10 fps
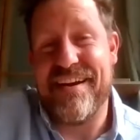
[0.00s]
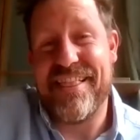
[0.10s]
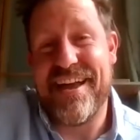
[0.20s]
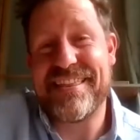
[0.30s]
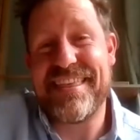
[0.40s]
I
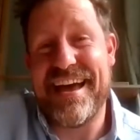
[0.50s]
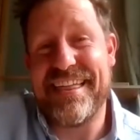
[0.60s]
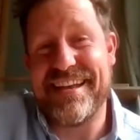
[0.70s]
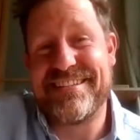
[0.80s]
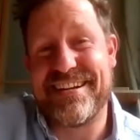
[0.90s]
like
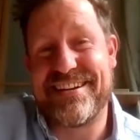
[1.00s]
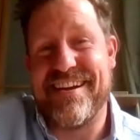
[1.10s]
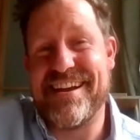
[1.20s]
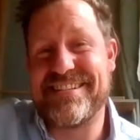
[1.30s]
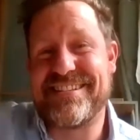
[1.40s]
that. That's a
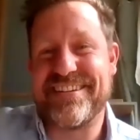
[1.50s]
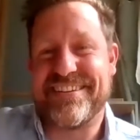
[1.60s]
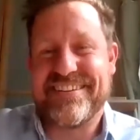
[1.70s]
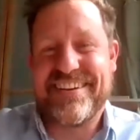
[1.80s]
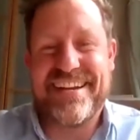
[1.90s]
great
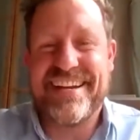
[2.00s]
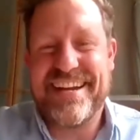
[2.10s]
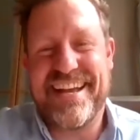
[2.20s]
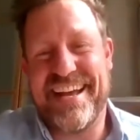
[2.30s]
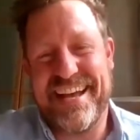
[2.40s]
story.